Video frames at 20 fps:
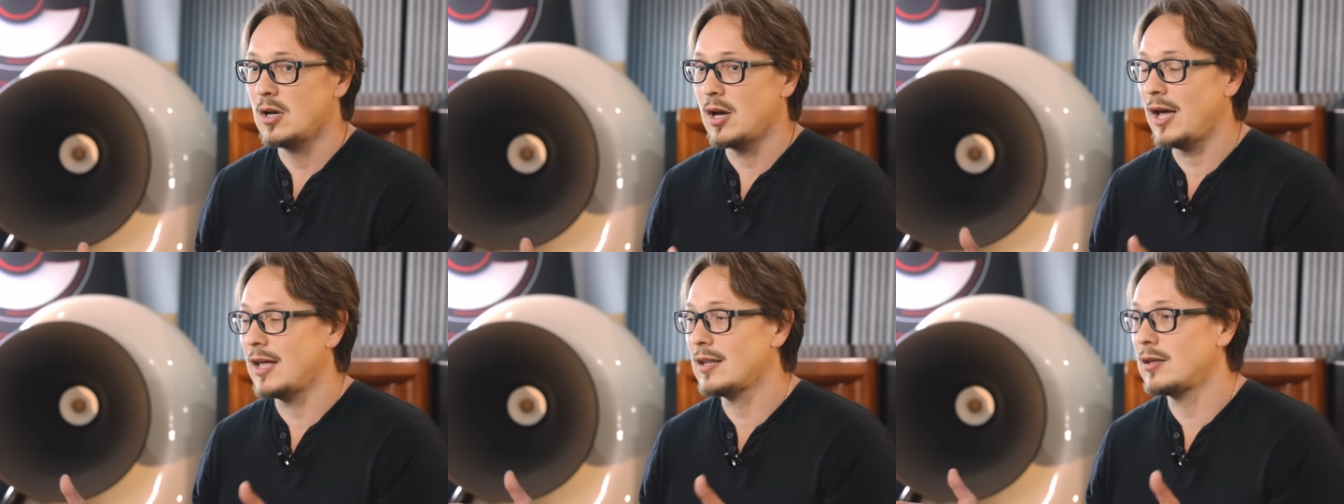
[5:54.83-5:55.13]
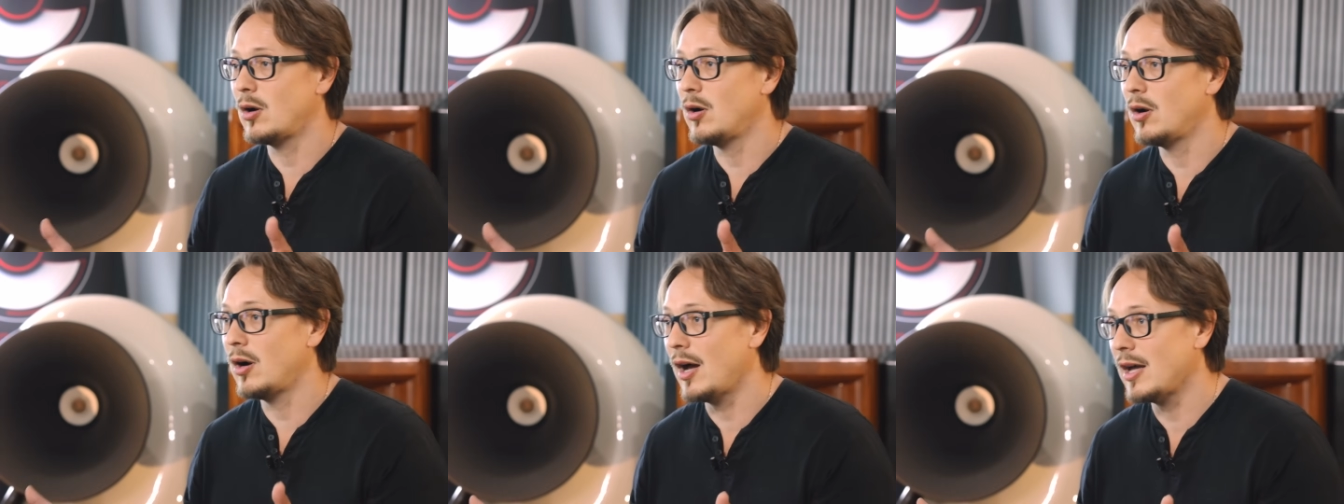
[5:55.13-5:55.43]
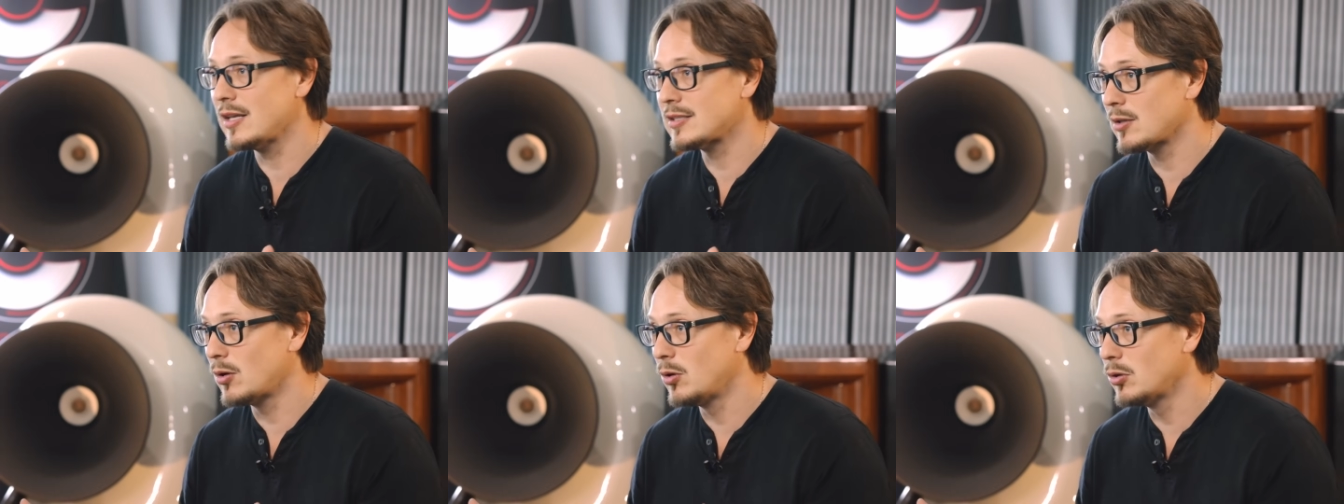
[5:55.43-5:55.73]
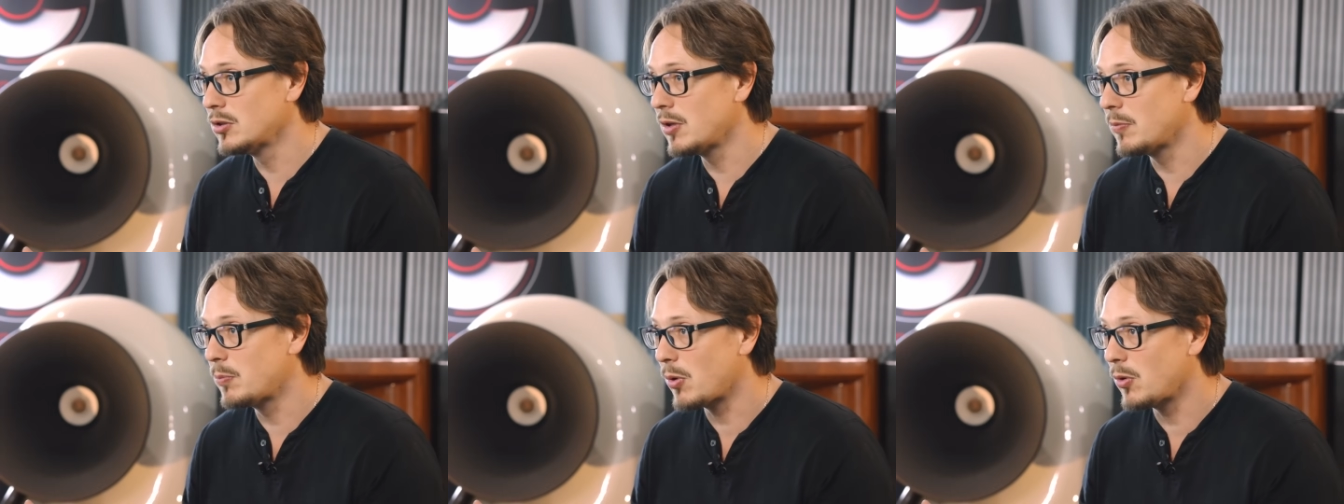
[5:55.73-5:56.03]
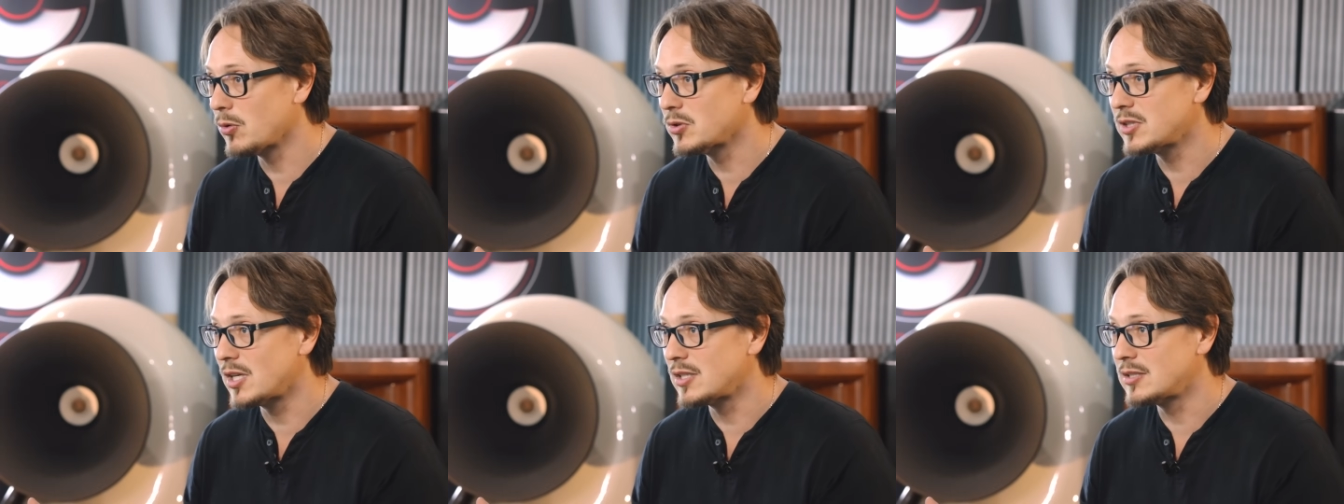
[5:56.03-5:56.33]
had has all the
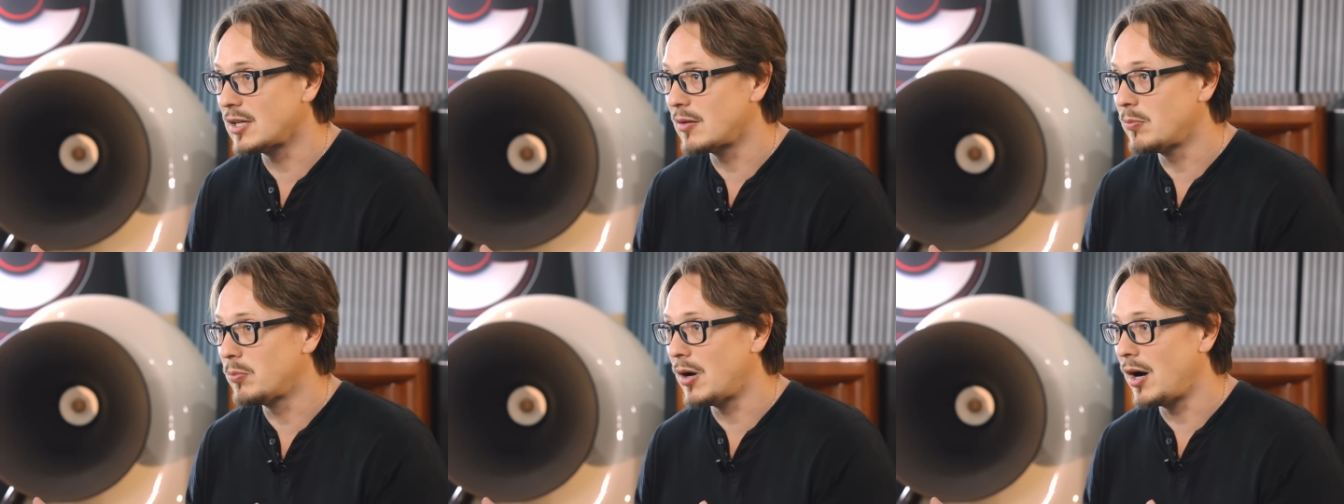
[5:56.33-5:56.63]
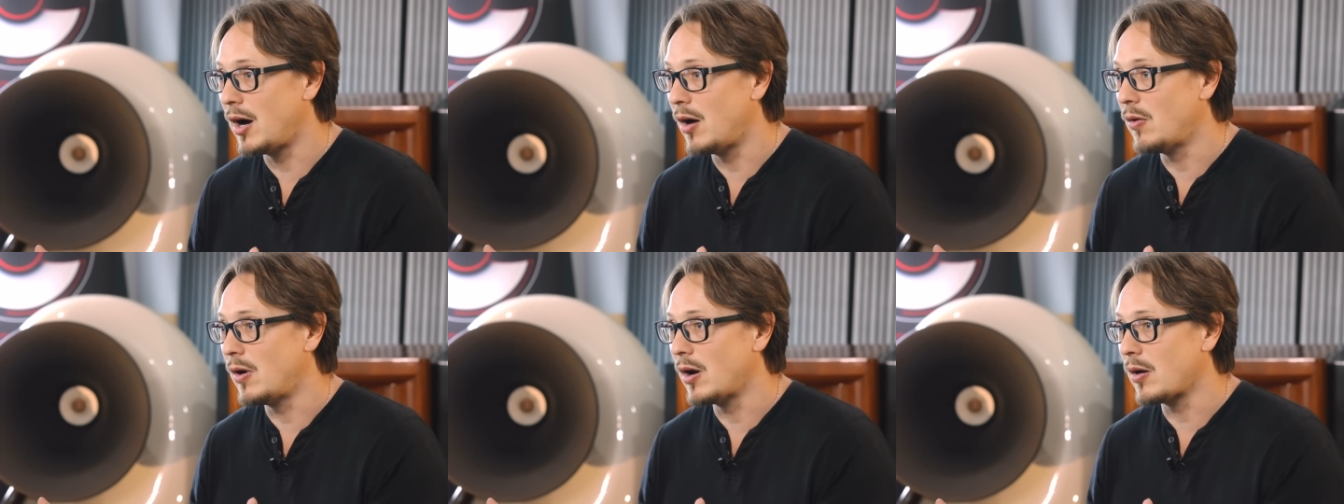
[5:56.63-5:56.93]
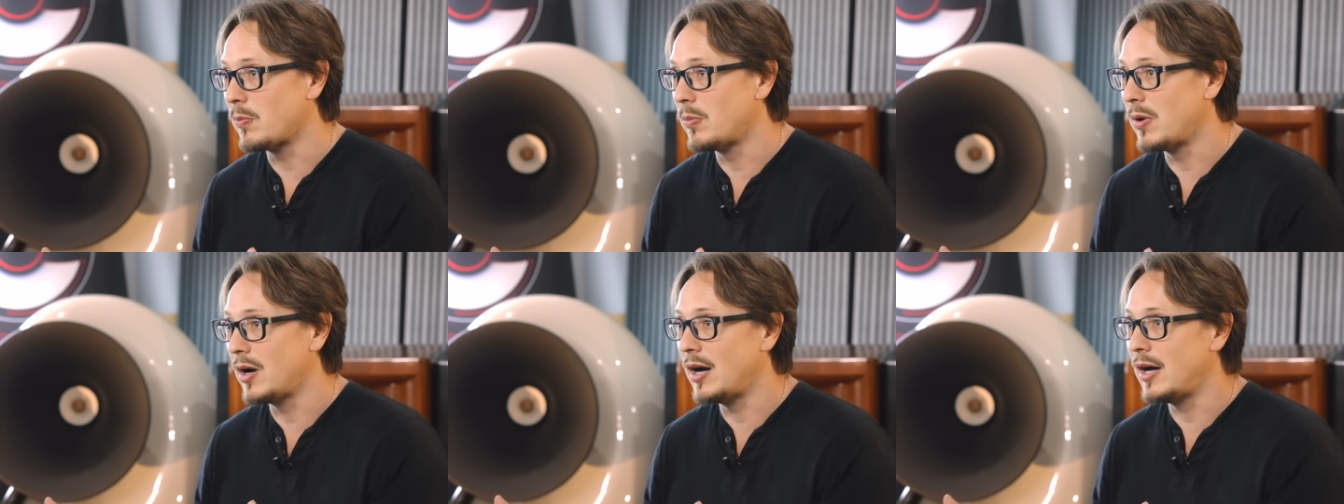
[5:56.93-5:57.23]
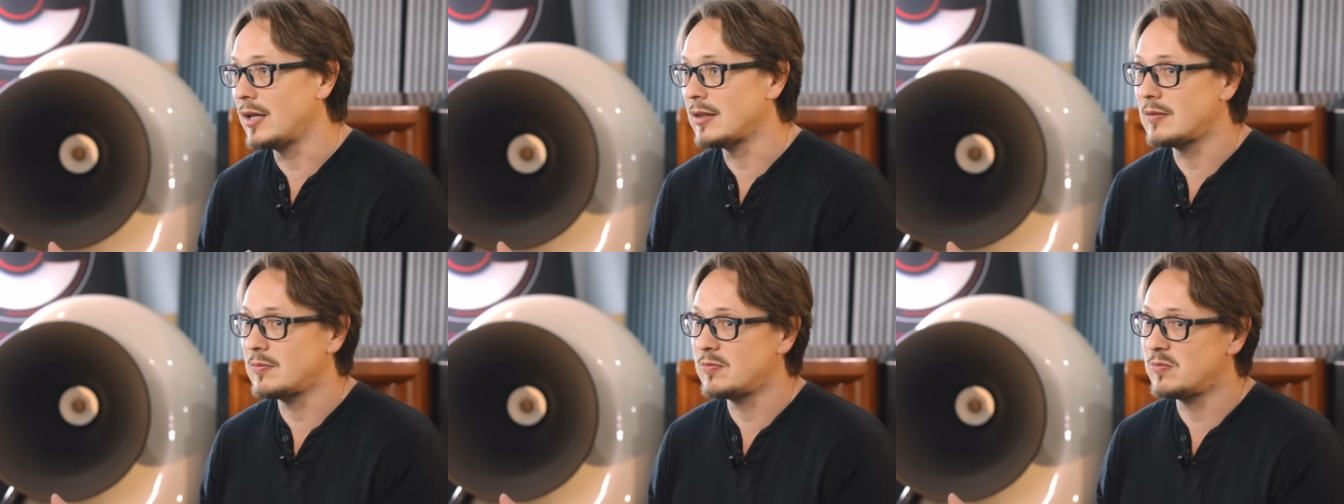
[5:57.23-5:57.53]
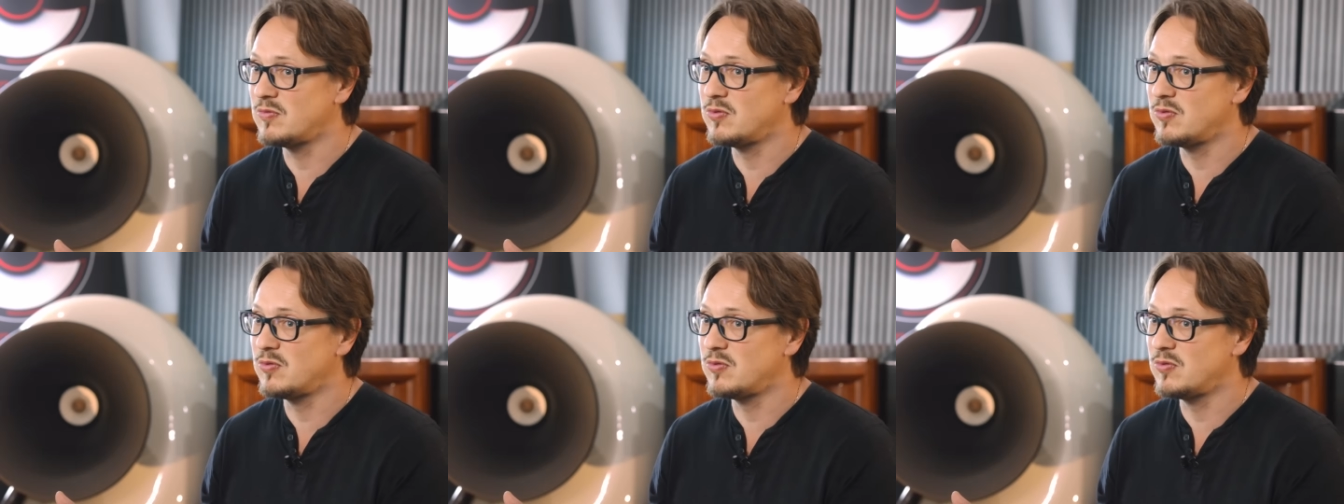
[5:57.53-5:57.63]
processing power, but